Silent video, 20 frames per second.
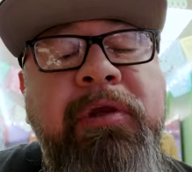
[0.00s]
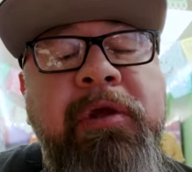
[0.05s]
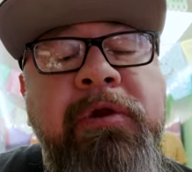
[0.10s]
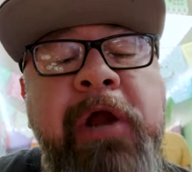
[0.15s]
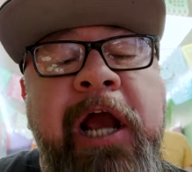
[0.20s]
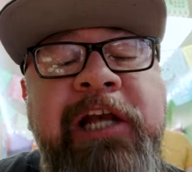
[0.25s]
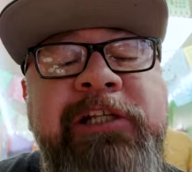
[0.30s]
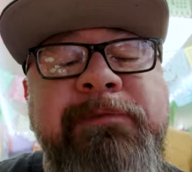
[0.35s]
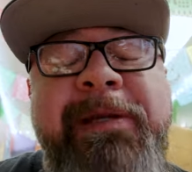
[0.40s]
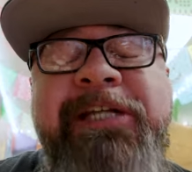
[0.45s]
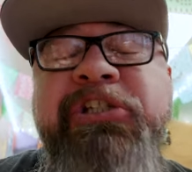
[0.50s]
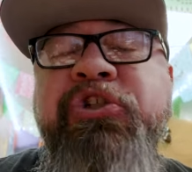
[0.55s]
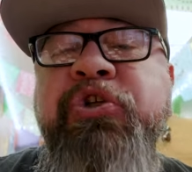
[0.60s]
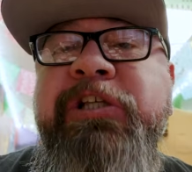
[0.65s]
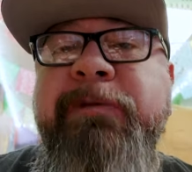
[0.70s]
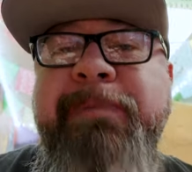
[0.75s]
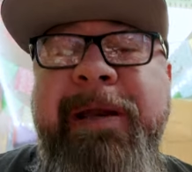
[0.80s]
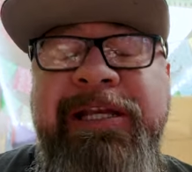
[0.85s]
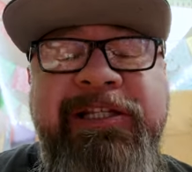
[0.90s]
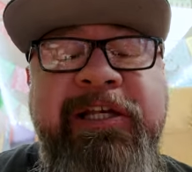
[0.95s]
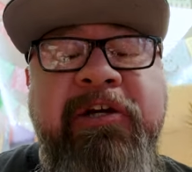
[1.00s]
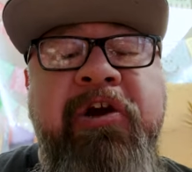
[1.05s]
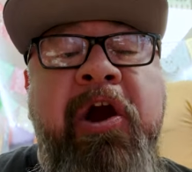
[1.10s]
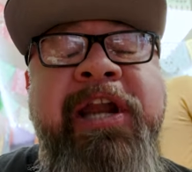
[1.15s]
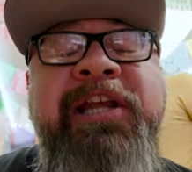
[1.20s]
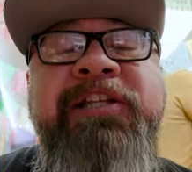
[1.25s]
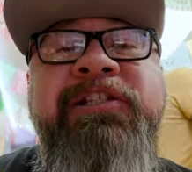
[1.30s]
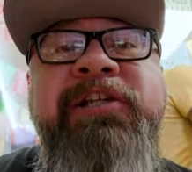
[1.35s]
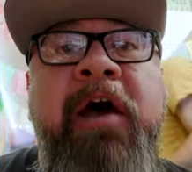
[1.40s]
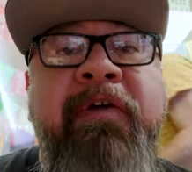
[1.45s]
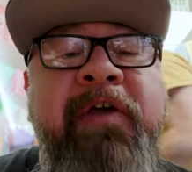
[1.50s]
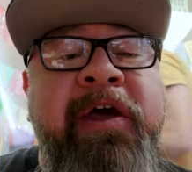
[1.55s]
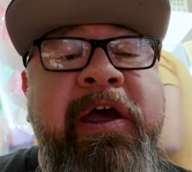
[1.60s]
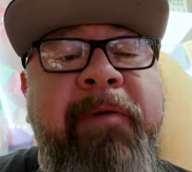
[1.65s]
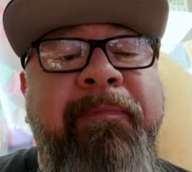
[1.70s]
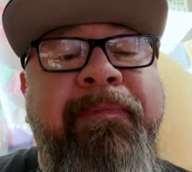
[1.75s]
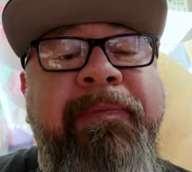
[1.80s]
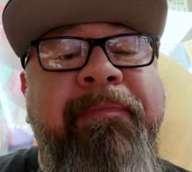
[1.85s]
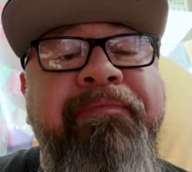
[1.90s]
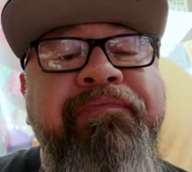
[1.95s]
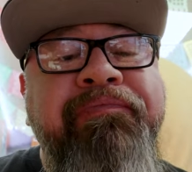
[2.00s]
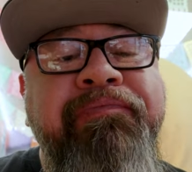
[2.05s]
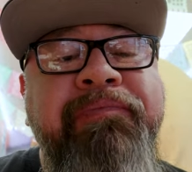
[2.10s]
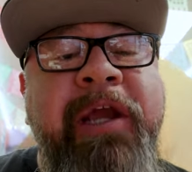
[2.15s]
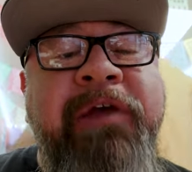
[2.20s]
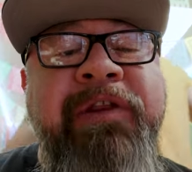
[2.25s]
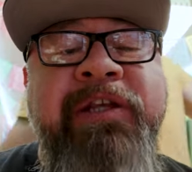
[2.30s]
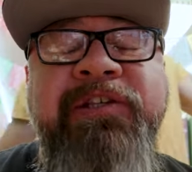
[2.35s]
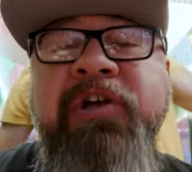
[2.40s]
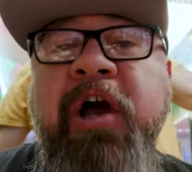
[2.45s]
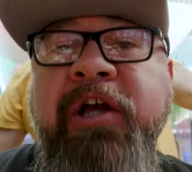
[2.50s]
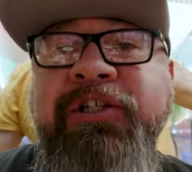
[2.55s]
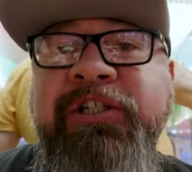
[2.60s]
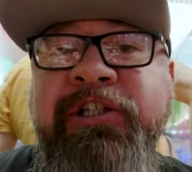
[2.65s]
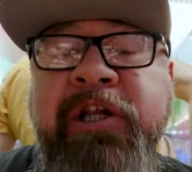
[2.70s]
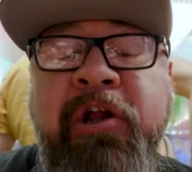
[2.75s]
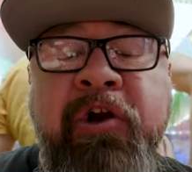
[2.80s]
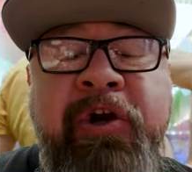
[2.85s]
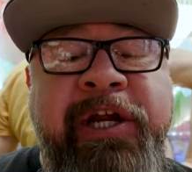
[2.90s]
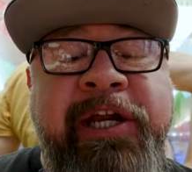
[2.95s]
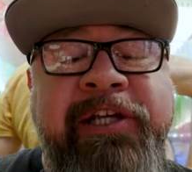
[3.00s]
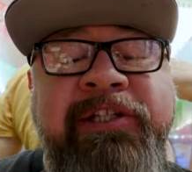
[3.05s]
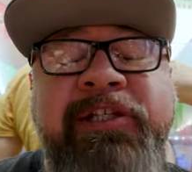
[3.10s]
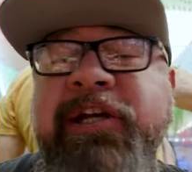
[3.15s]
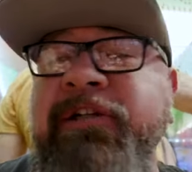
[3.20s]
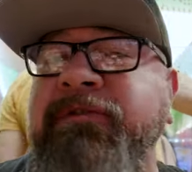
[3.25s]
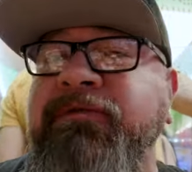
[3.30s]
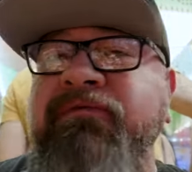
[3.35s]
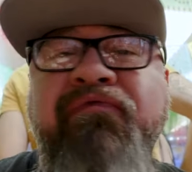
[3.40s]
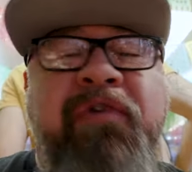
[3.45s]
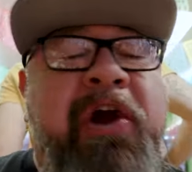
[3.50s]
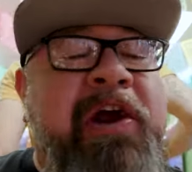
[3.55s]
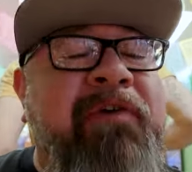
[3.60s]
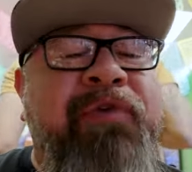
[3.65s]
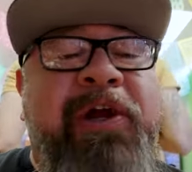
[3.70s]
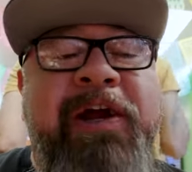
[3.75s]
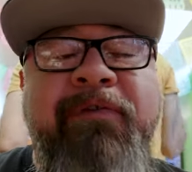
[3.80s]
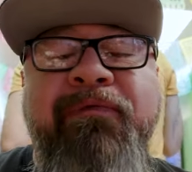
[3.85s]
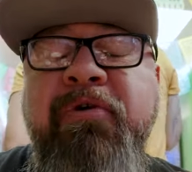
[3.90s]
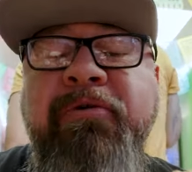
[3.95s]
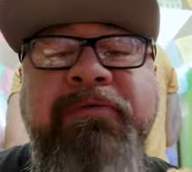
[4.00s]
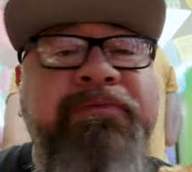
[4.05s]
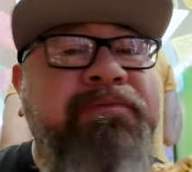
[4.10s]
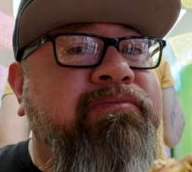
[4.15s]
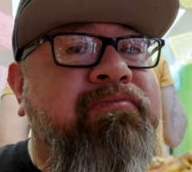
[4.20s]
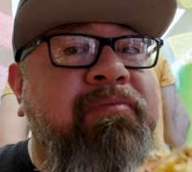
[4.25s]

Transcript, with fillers: Nice big juicy pieces of carne asada, and the sausage, the longaniza, very flavorful.